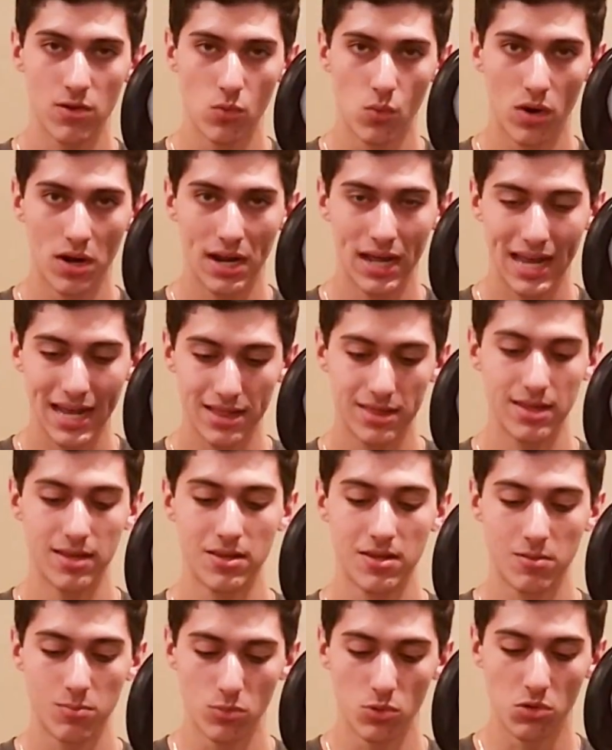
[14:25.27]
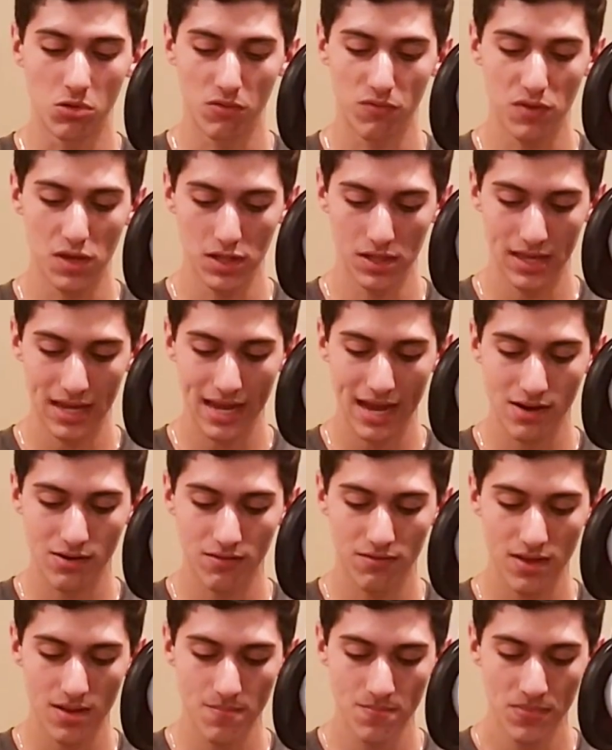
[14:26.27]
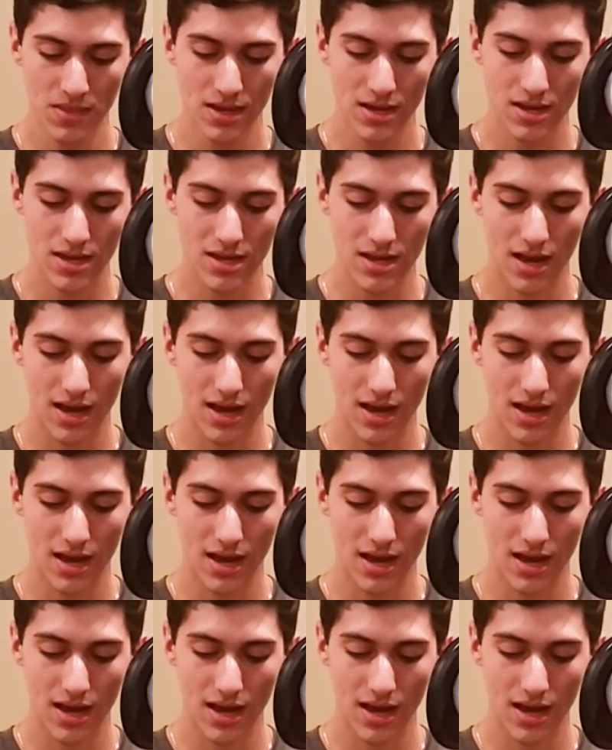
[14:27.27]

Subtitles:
if you want to get this smooth feeling out of them,